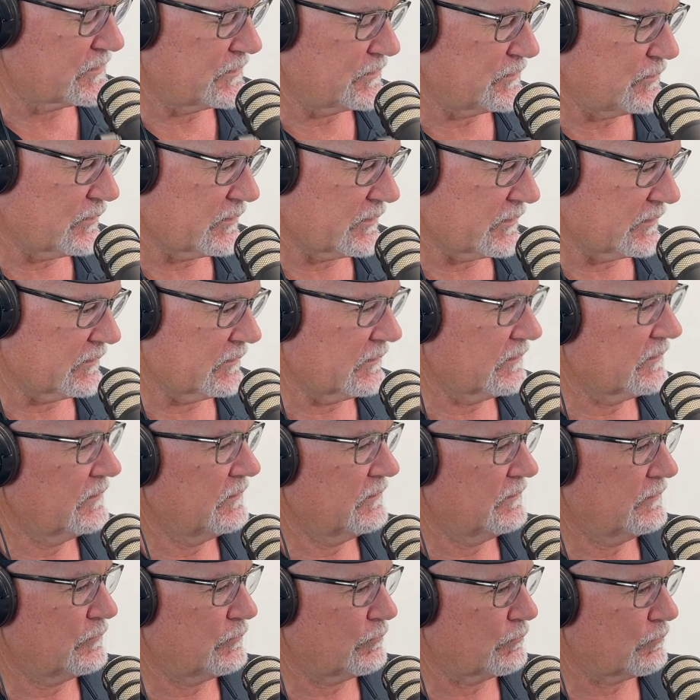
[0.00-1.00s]
you can
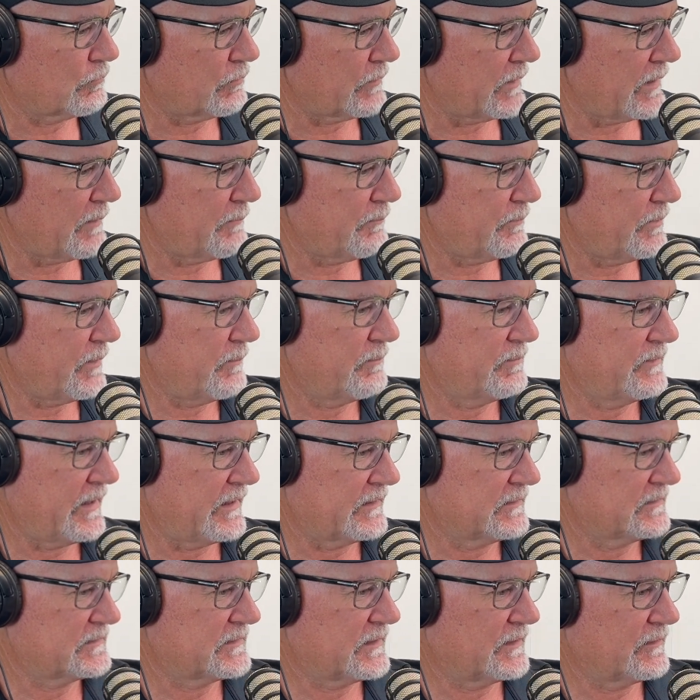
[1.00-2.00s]
ramp up
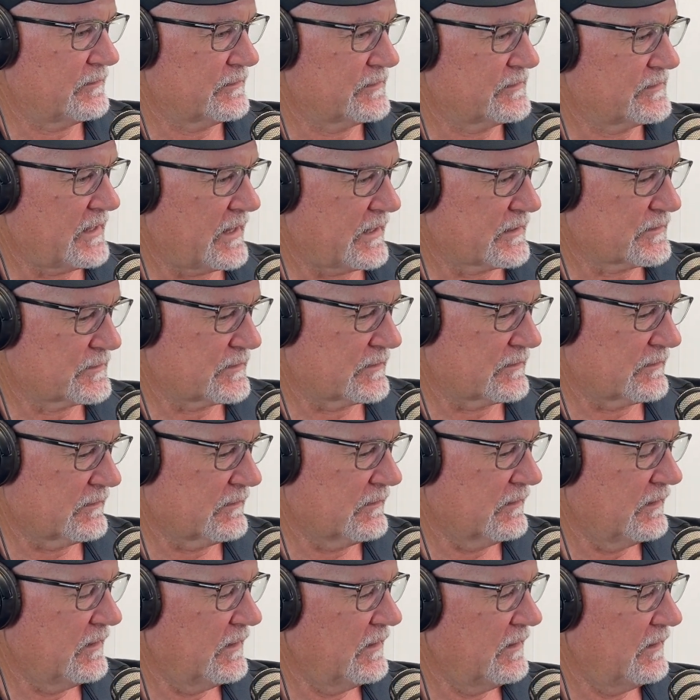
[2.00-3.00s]
that center section,
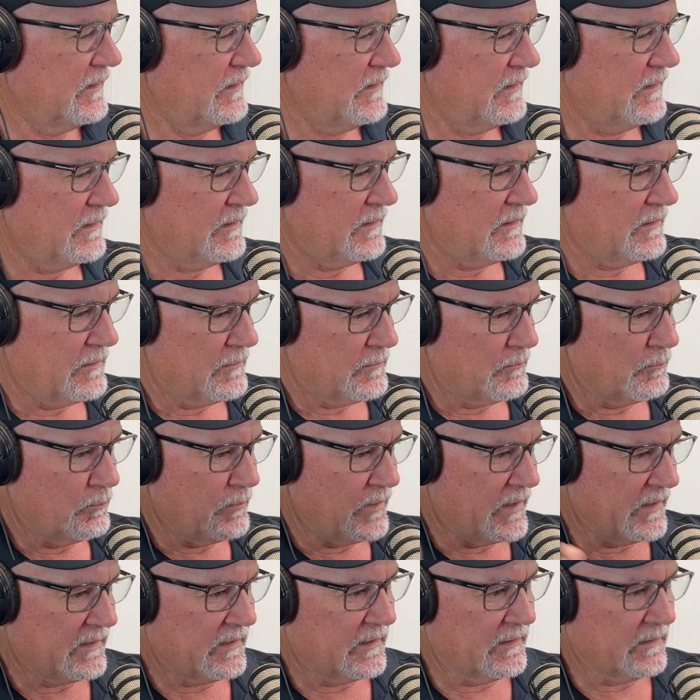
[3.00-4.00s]

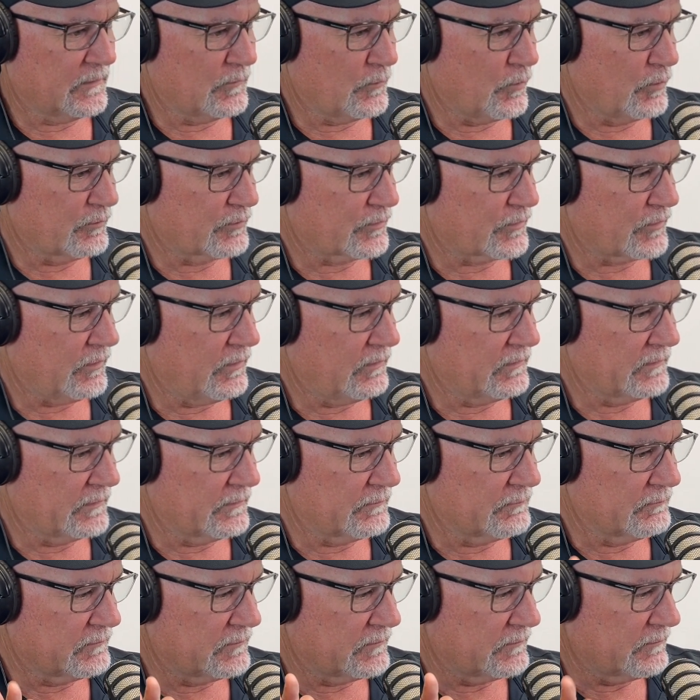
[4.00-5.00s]
making it overall
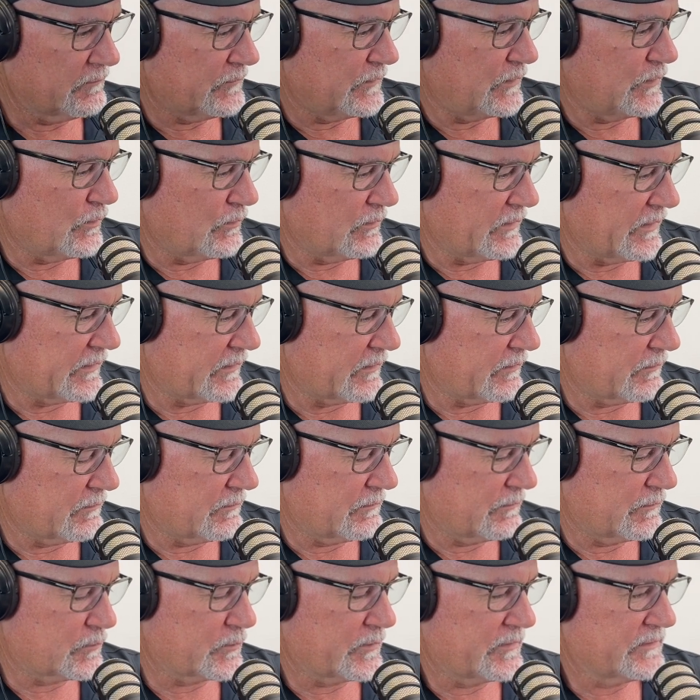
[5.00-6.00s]
like a
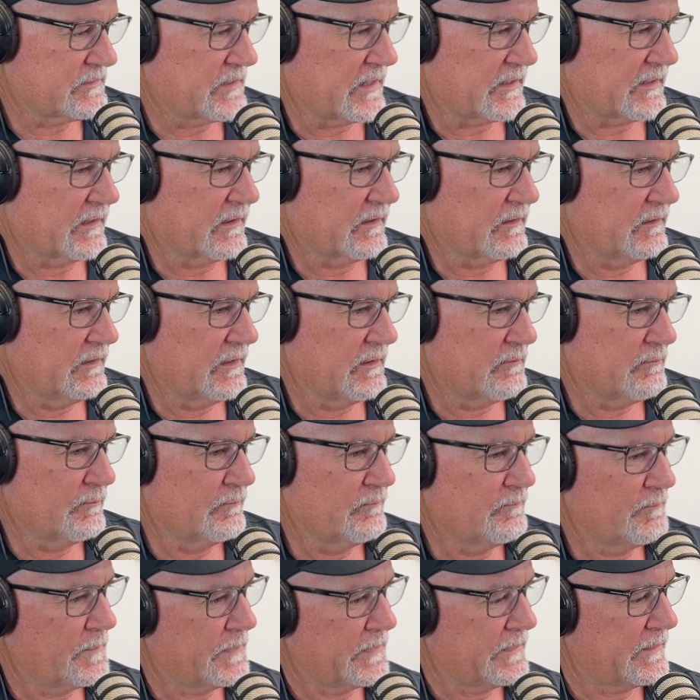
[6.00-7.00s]
3-second clip,
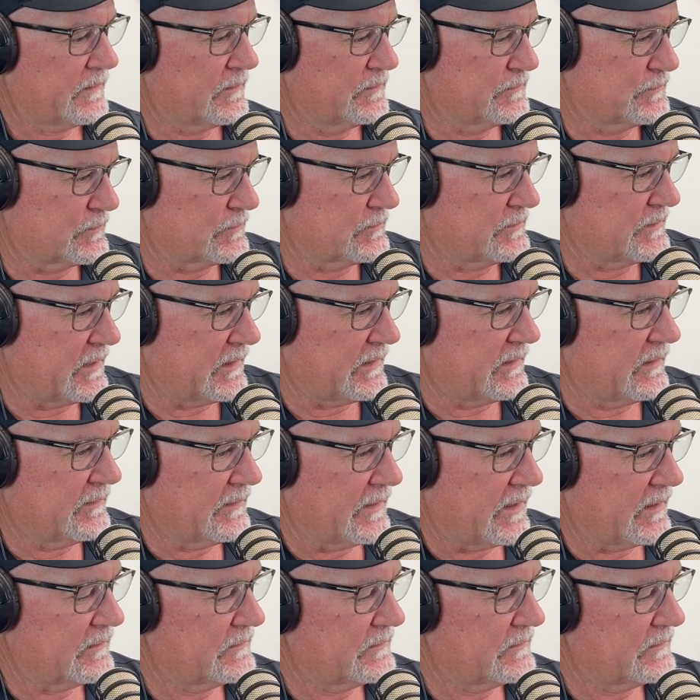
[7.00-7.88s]
because you're taking that